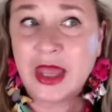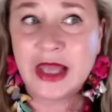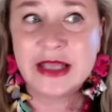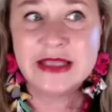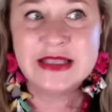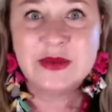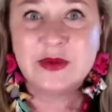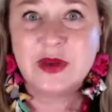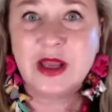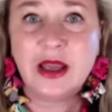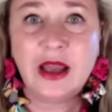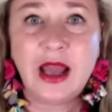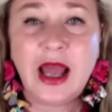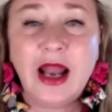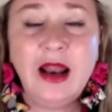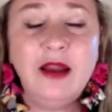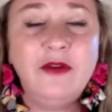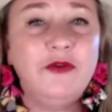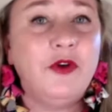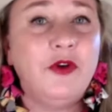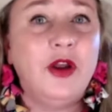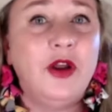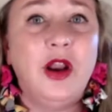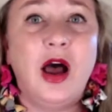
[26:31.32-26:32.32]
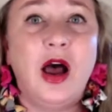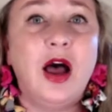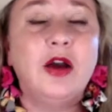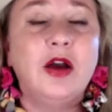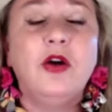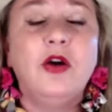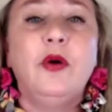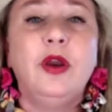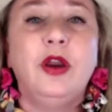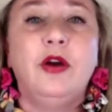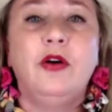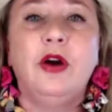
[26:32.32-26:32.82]
That's kind of an
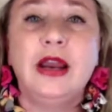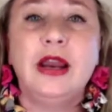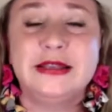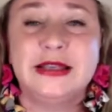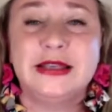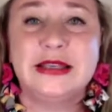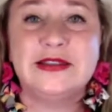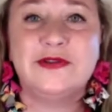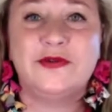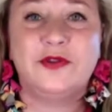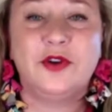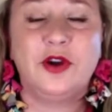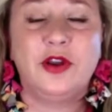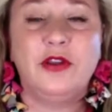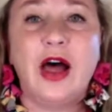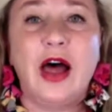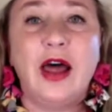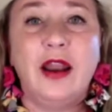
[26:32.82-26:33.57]
ongoing crisis for a